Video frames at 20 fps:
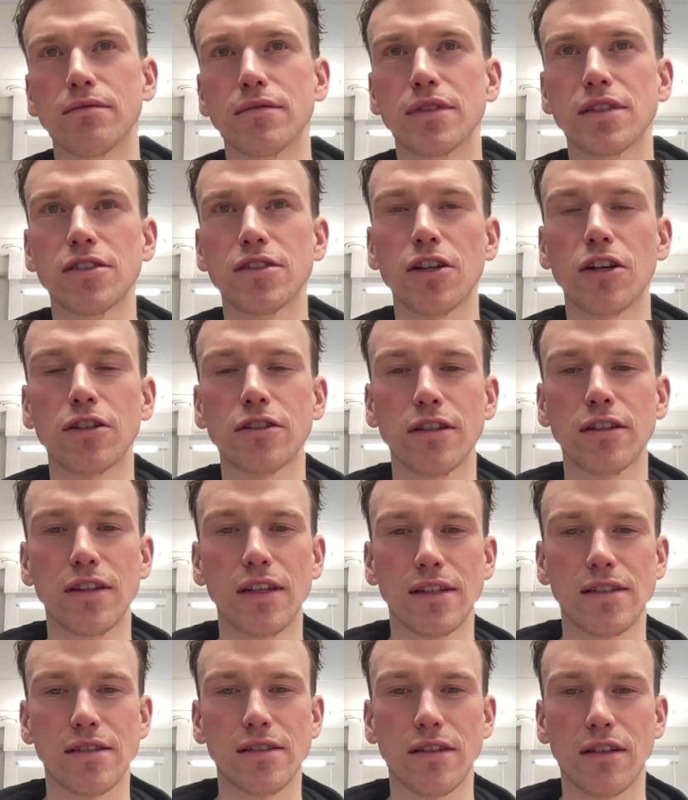Started
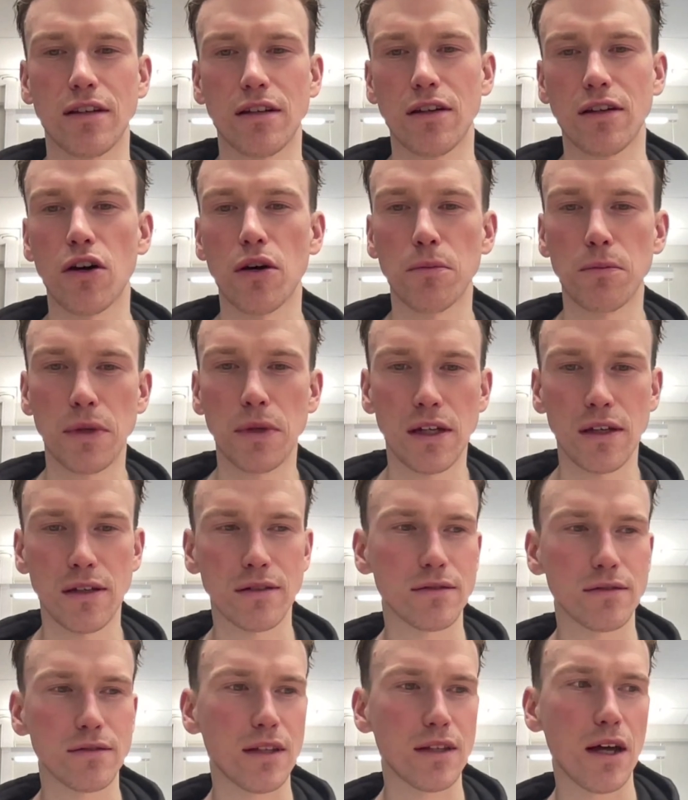as a hobby.
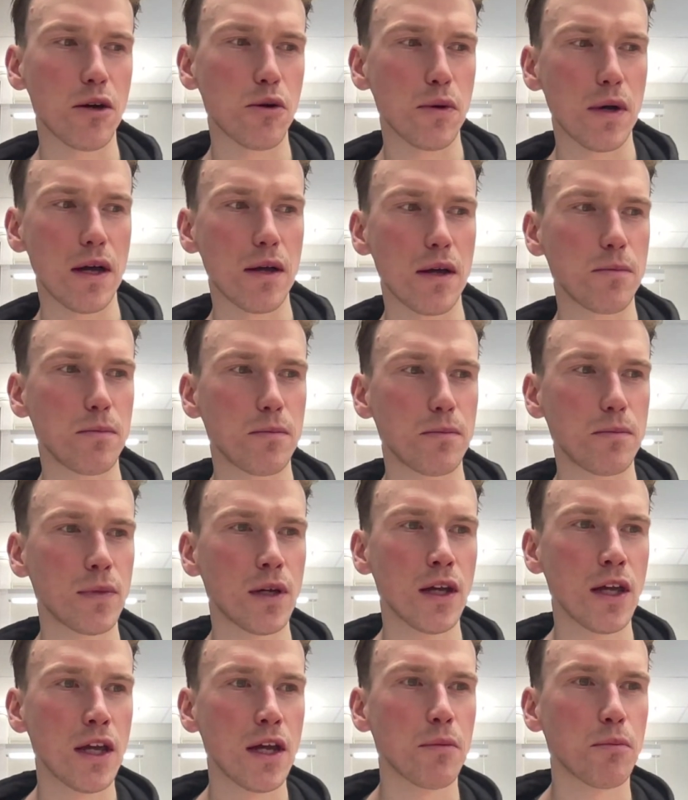Now I'm
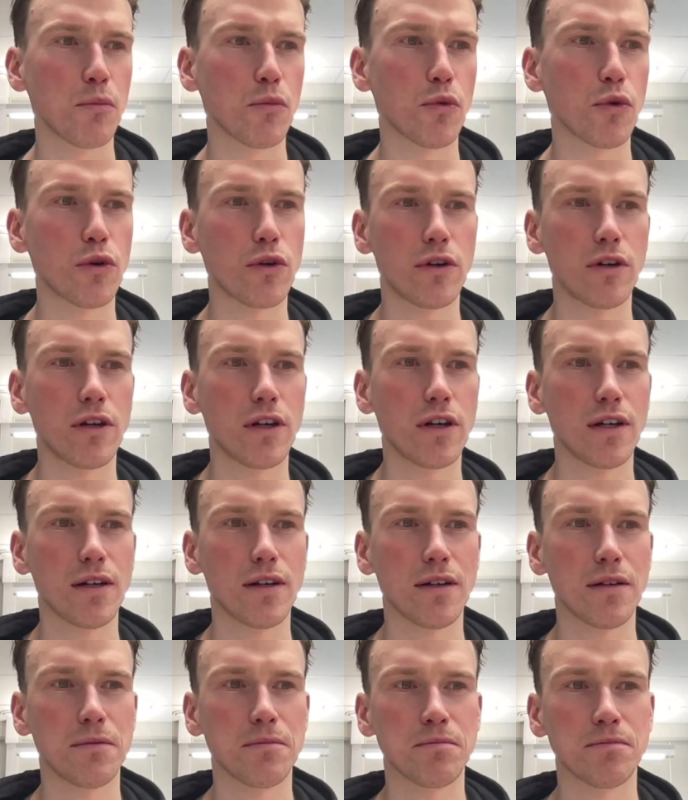
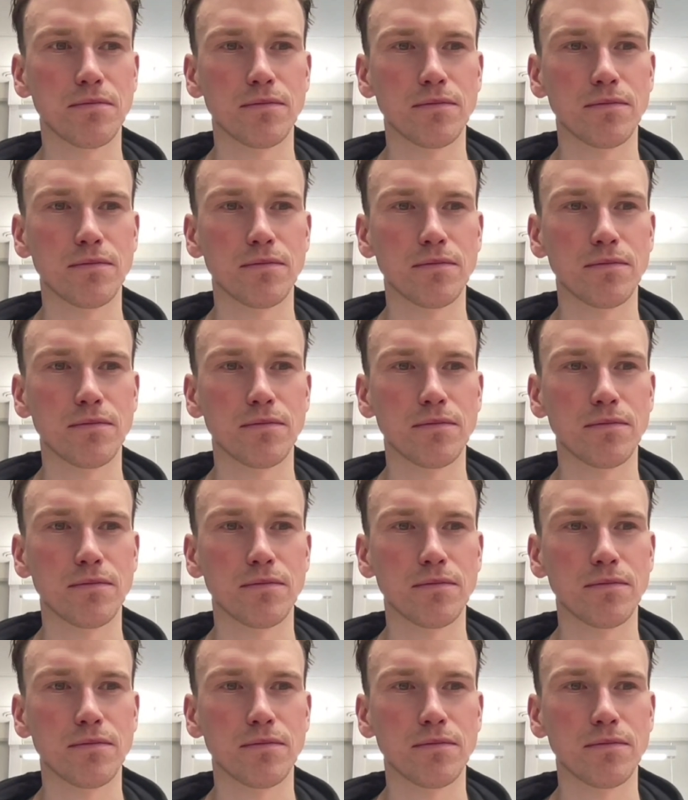more